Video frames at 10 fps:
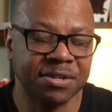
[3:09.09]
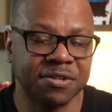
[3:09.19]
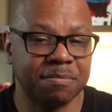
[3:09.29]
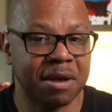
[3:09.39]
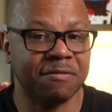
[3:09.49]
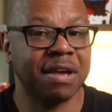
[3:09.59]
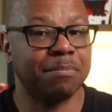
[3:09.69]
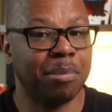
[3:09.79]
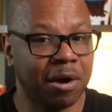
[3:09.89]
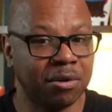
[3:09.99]
As a matter of
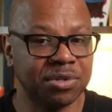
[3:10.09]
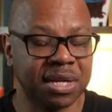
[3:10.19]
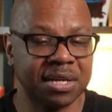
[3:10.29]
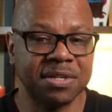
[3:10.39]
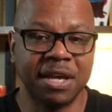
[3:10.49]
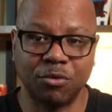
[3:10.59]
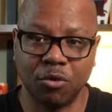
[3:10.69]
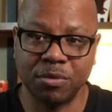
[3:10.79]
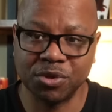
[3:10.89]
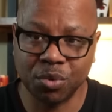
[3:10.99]
fact, Paul says in
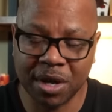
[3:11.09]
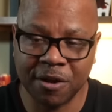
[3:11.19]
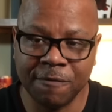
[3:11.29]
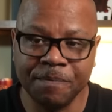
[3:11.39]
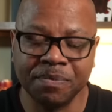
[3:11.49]
Romans 12